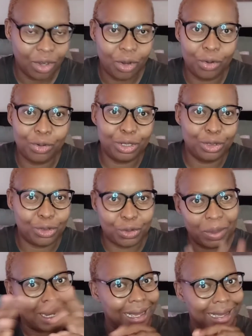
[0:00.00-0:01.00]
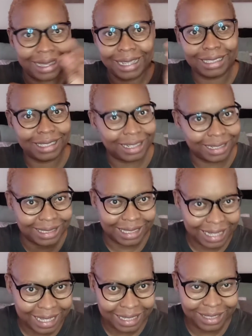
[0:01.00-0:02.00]
only to spend like extra
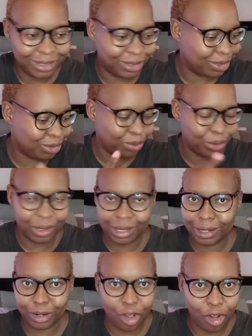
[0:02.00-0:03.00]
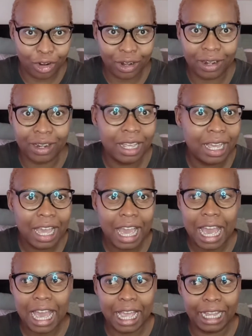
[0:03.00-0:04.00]
seconds putting it on,
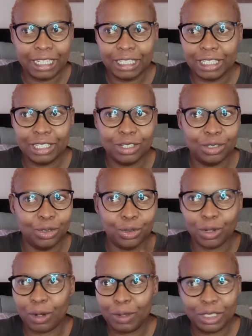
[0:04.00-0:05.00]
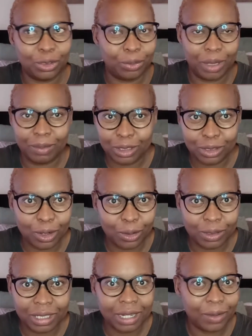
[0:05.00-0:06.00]
and you're gonna wash your baby's
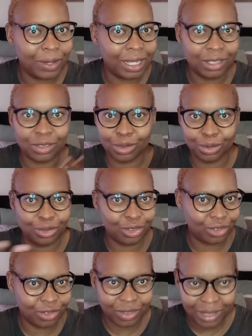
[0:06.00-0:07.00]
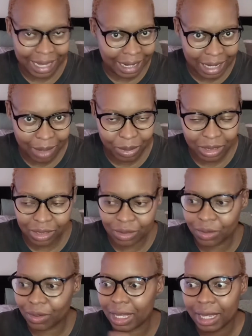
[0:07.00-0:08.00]
clothes anyway, so just add nappies
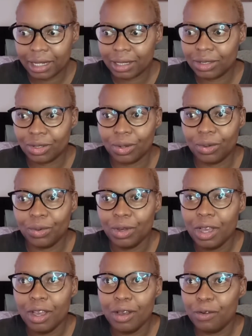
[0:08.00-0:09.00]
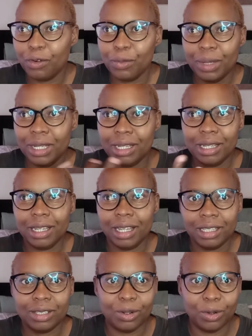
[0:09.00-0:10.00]
into that. So for me
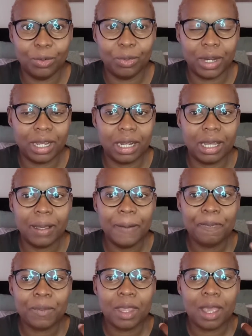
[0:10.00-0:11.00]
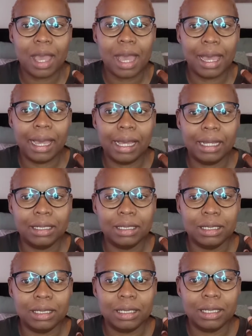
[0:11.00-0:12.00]
it's a no-brainer.
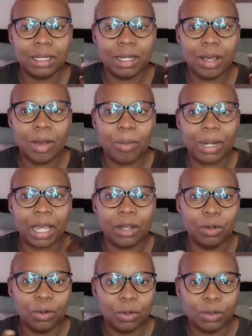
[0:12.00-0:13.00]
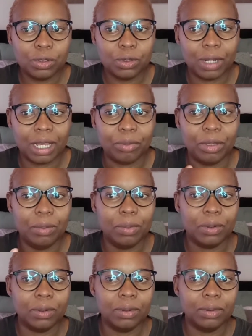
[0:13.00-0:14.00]
And but I know also like
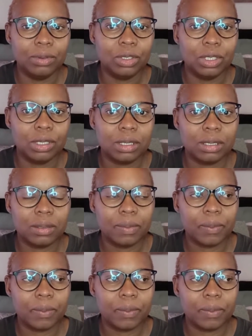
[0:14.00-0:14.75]
people just